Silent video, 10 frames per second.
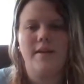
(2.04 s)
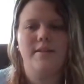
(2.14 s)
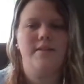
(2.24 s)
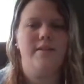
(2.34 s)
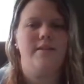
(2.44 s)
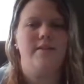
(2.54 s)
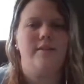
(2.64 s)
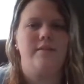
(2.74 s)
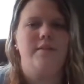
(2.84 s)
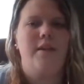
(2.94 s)
Guys, it's
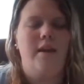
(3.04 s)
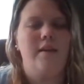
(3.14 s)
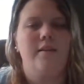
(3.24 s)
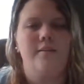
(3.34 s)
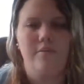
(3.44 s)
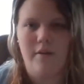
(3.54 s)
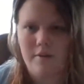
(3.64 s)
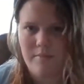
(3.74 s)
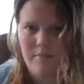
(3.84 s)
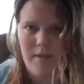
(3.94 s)
Chelsea and
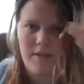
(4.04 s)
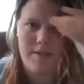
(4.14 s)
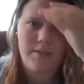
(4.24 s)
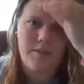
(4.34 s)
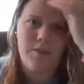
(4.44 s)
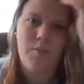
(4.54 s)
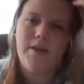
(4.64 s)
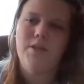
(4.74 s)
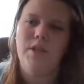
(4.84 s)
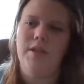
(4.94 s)
welcome back to
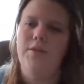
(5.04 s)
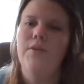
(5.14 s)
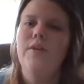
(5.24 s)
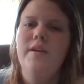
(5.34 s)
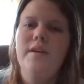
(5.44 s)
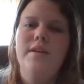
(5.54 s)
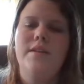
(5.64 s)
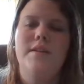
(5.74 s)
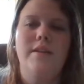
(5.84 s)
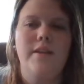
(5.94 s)
my channel.
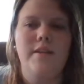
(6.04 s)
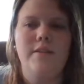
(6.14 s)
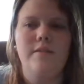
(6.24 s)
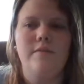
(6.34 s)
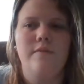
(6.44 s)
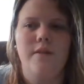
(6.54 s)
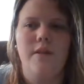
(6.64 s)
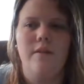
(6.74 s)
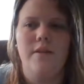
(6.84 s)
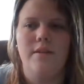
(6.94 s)
Today's
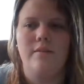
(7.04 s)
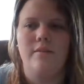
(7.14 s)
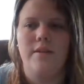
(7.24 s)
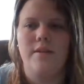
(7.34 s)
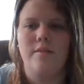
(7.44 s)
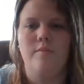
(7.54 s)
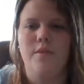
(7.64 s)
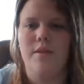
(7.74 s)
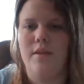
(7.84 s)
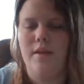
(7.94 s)
video is going to
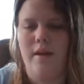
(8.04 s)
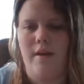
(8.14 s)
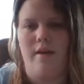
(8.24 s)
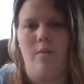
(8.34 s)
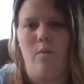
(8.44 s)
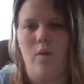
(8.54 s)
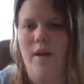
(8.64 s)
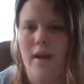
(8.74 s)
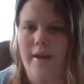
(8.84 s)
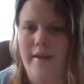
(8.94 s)
be a what
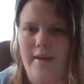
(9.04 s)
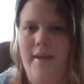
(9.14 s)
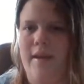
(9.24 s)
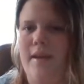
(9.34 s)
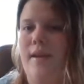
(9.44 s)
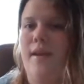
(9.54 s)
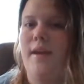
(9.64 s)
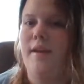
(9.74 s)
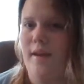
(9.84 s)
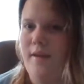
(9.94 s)
I eat in
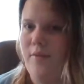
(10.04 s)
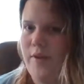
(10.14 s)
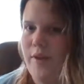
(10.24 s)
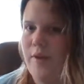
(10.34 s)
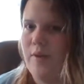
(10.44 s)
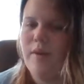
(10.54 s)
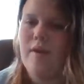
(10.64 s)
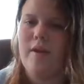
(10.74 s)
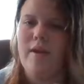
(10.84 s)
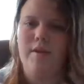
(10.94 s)
a day video.
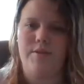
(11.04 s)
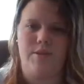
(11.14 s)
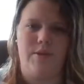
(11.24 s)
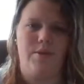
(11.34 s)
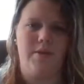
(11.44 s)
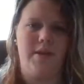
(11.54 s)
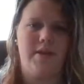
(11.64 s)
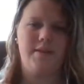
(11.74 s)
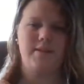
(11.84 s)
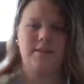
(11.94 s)
So it
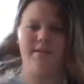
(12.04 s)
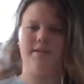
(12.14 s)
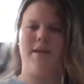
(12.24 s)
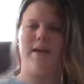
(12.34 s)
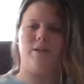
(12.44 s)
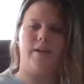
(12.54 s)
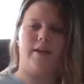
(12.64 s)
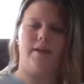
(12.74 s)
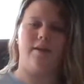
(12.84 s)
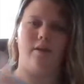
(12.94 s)
is
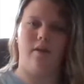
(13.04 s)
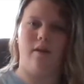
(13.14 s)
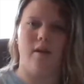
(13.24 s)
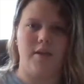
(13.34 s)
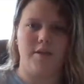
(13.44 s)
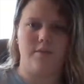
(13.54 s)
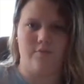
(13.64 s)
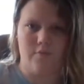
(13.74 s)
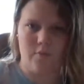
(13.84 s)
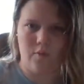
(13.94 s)
Saturday, August
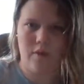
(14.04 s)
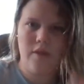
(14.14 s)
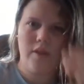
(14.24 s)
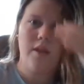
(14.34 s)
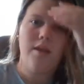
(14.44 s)
4th,